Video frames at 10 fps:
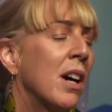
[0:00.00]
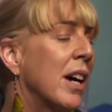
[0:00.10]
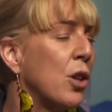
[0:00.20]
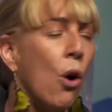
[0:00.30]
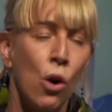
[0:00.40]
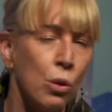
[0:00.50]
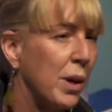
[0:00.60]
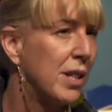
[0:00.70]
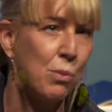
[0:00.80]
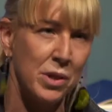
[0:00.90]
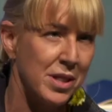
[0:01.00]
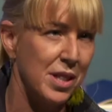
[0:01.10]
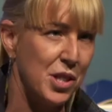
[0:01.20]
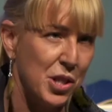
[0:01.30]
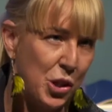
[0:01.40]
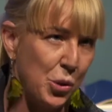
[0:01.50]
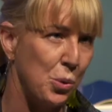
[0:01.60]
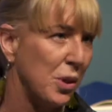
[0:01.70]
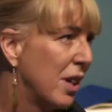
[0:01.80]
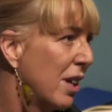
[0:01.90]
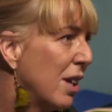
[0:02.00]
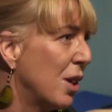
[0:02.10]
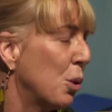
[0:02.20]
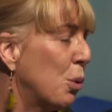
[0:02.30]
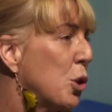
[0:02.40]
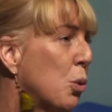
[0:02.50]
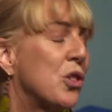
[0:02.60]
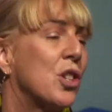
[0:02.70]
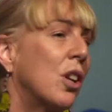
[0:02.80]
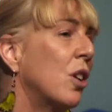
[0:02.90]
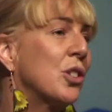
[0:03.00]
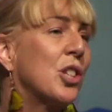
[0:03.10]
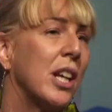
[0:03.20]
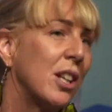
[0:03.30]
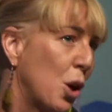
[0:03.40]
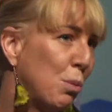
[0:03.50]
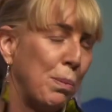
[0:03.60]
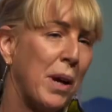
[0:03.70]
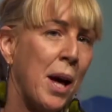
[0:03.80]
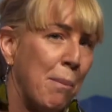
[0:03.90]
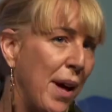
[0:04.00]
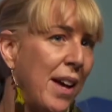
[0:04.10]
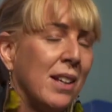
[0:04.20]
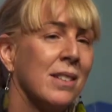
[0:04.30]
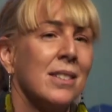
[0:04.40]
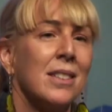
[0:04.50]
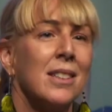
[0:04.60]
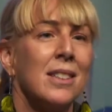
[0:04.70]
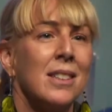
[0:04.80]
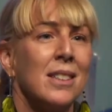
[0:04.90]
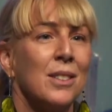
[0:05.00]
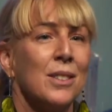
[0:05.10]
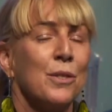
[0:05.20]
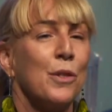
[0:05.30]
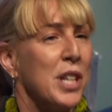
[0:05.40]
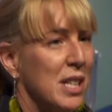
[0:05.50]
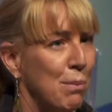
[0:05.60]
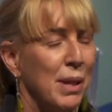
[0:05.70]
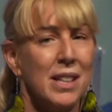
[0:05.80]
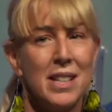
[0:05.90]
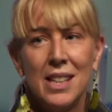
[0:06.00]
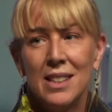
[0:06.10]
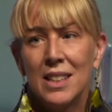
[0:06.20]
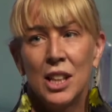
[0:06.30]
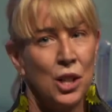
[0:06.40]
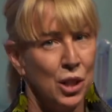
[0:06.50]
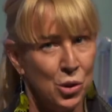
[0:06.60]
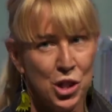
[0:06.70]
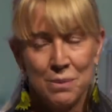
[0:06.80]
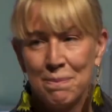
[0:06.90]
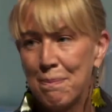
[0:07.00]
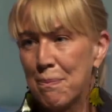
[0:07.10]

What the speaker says: I had always wanted to do, which was to launch a global campaign for disability inclusion.